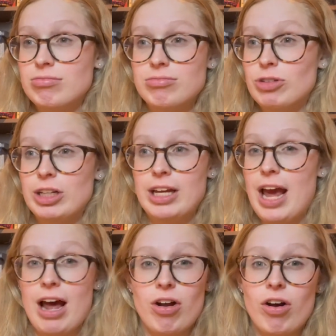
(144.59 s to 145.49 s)
really
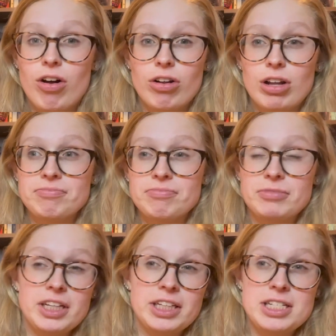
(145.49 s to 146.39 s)
at all.
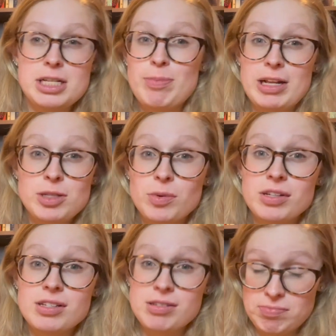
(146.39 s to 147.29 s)
The suspense
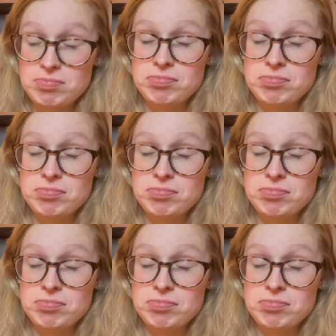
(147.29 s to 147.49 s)
was